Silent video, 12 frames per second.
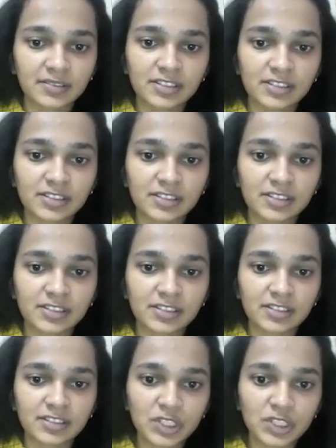which is made.
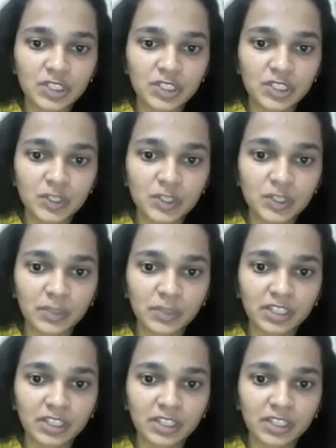So this transaction
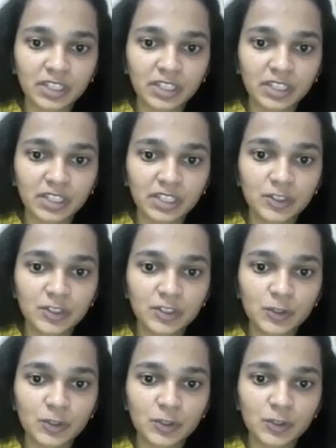will go to the purchase
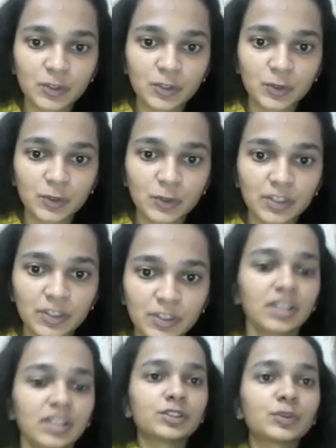table. So
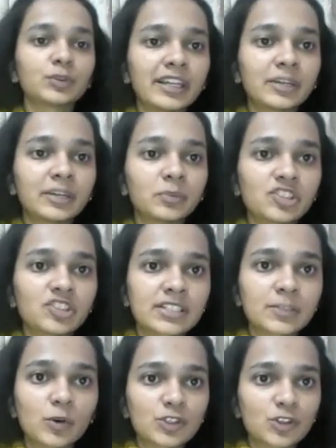let me just
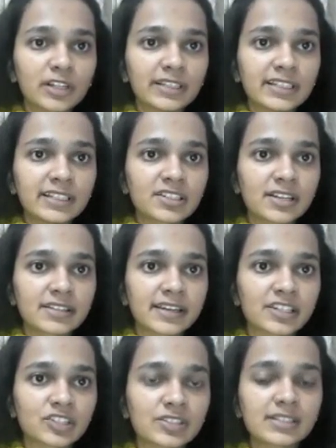post all these
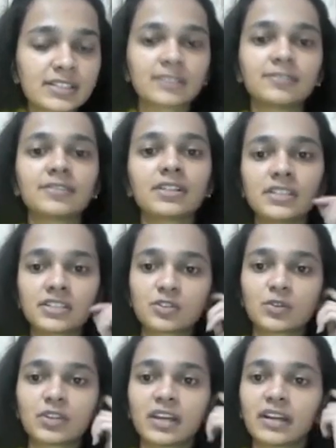transactions first
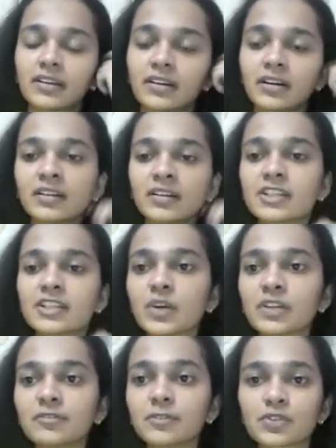so that there's no
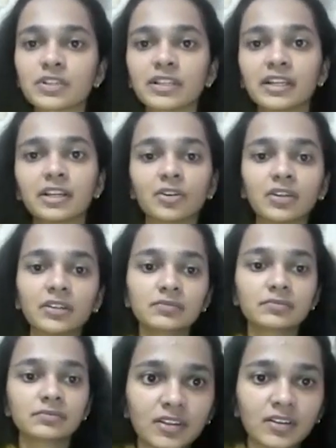confusion later on.
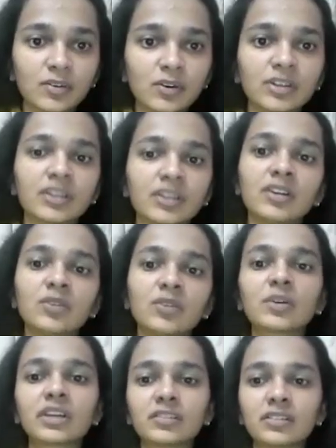Or
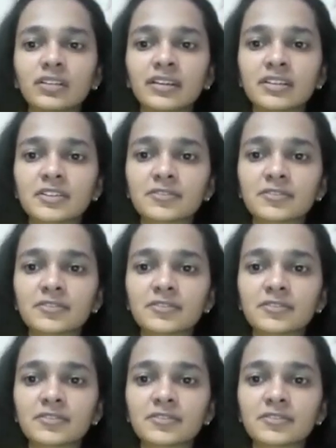okay, let's